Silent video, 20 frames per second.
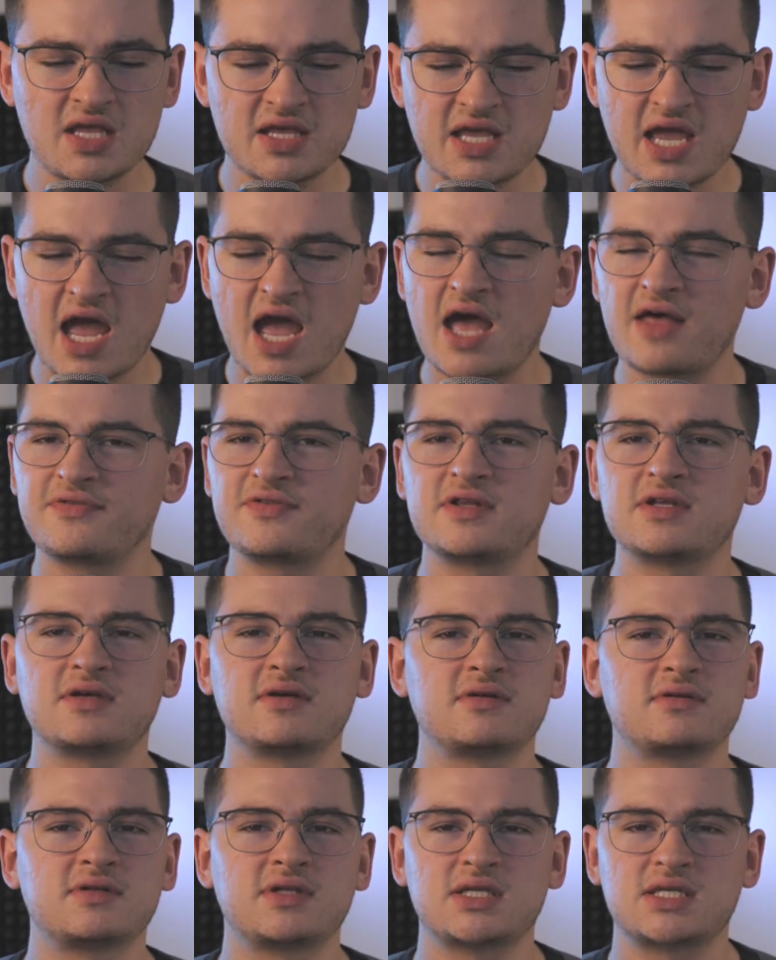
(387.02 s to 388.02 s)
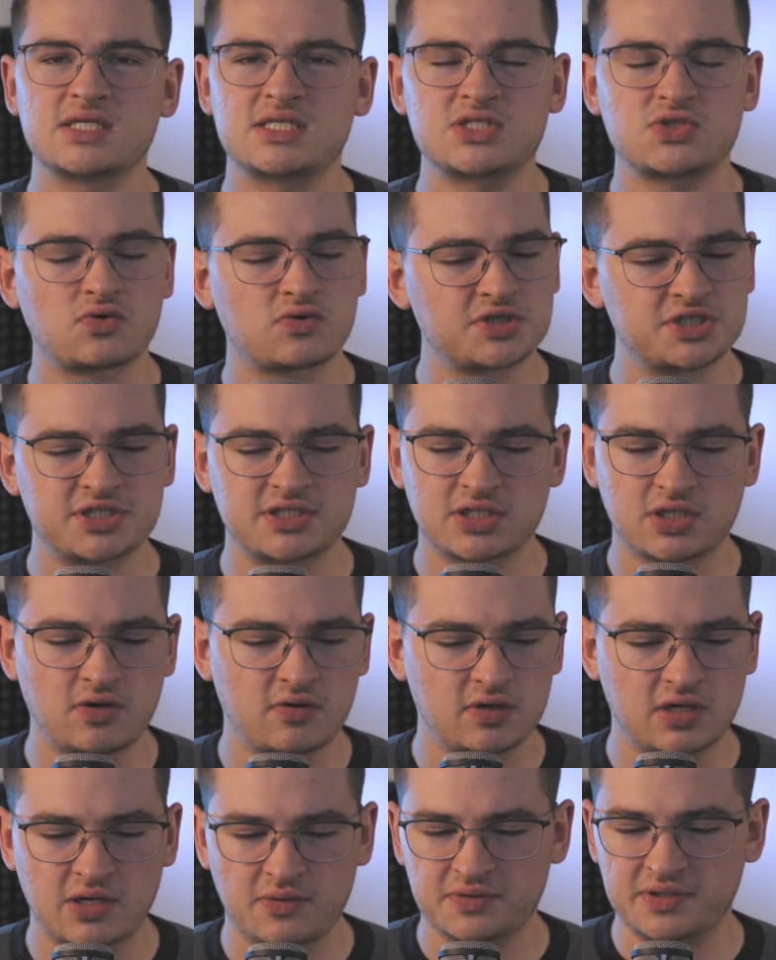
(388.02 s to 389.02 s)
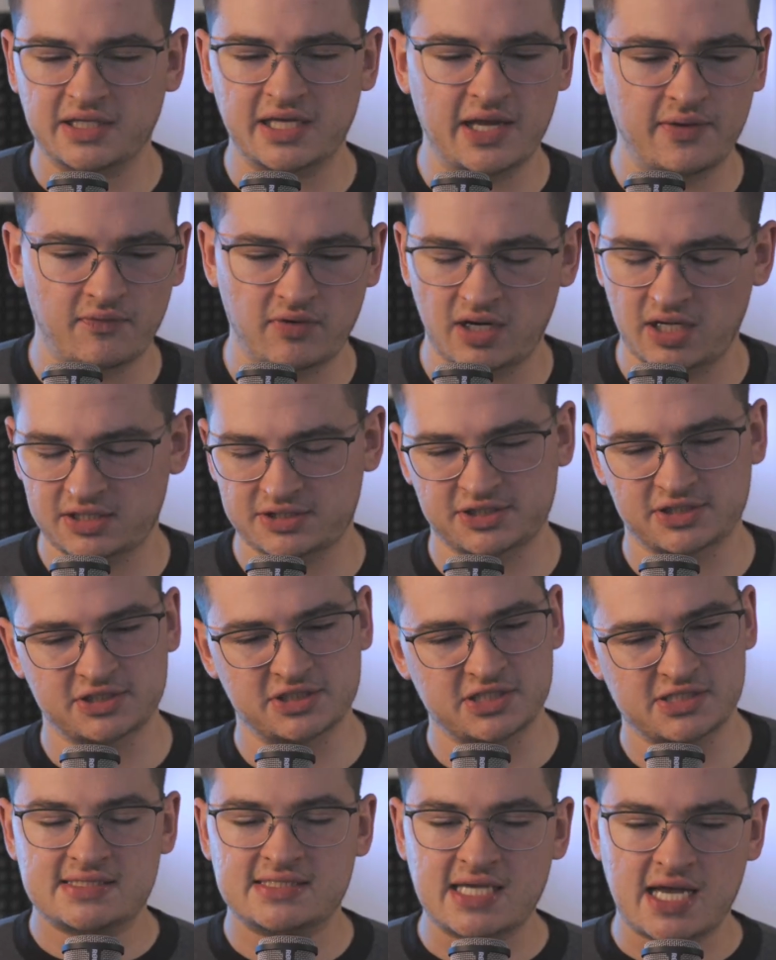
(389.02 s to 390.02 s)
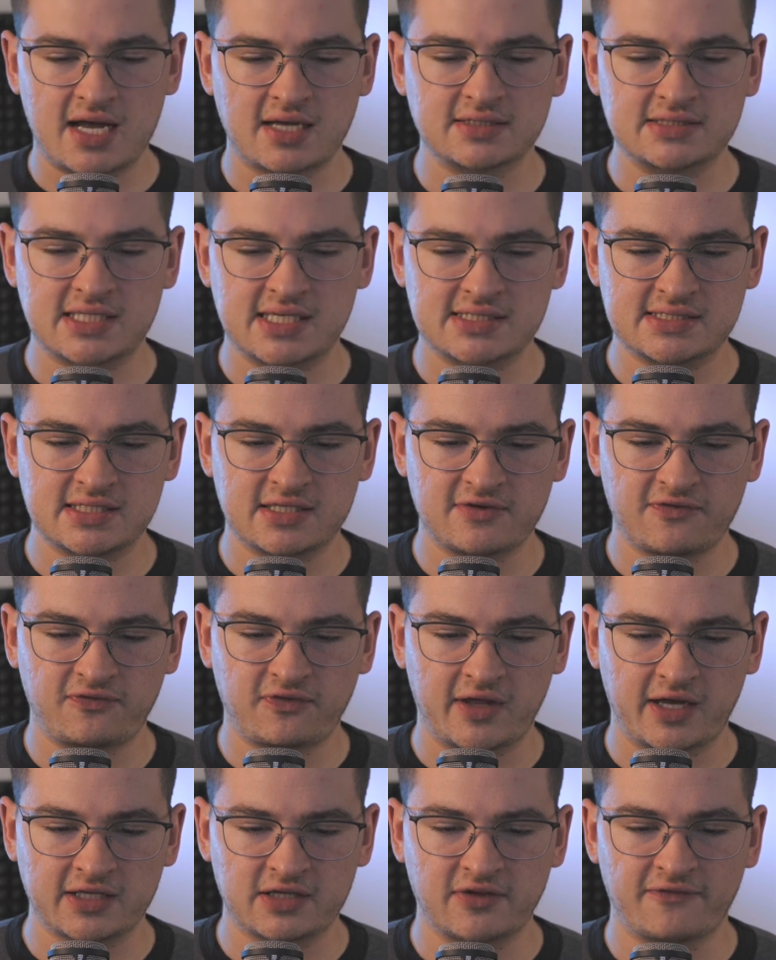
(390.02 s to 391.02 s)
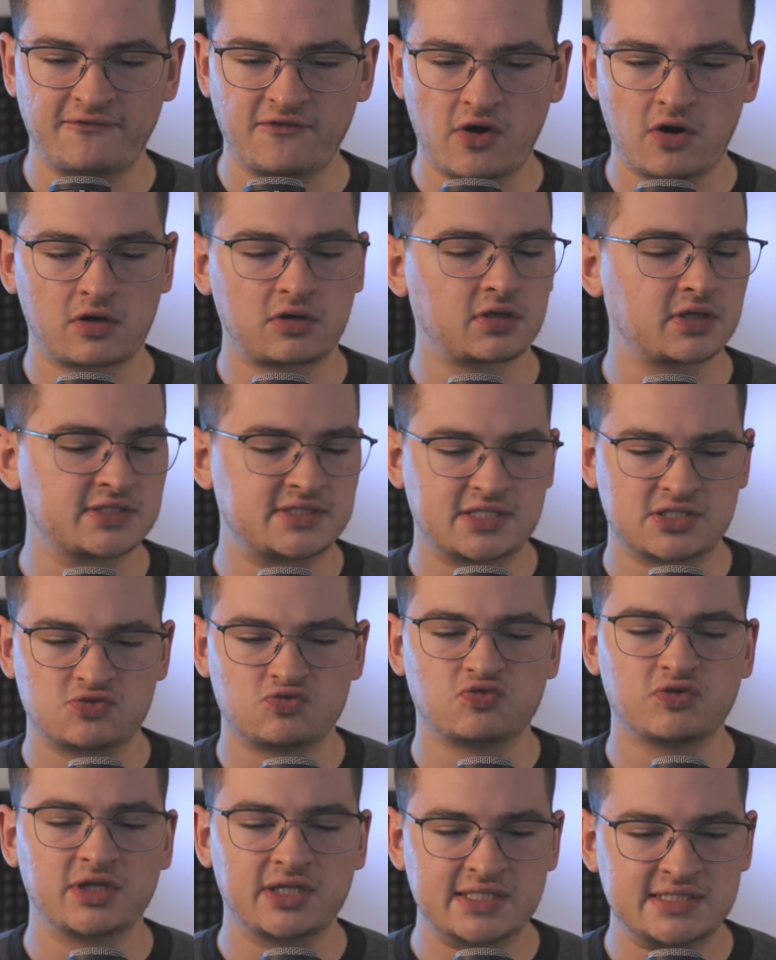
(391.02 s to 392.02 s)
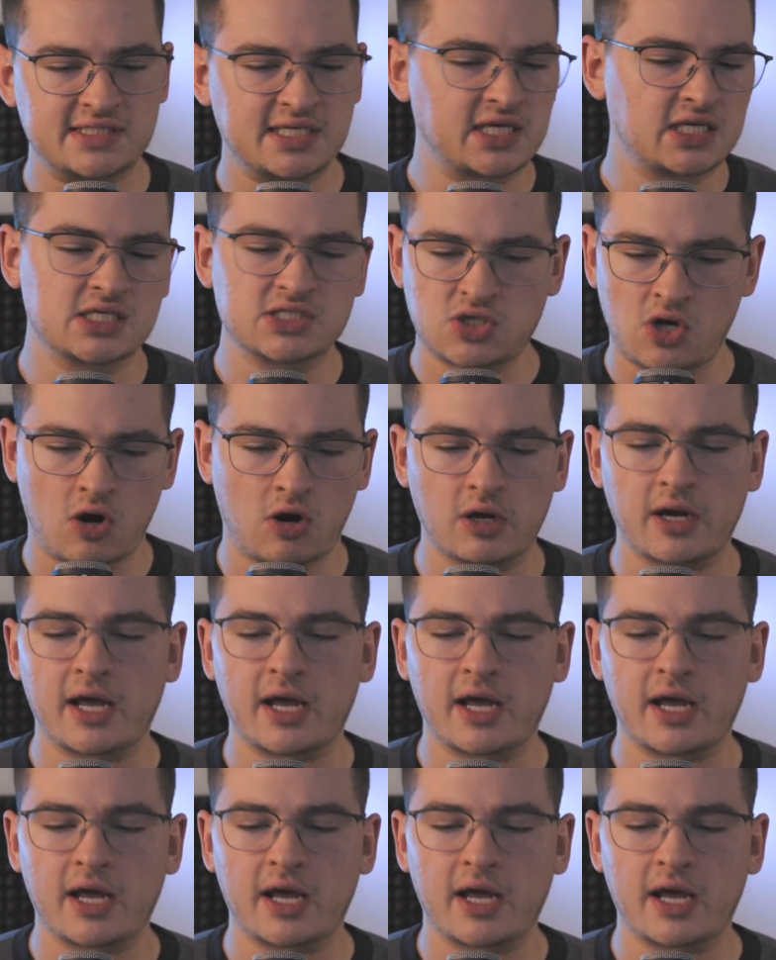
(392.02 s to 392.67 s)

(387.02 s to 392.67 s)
Yeah, the distortion going on with the gain reduction just sounds as if like the vocalist is really singing his heart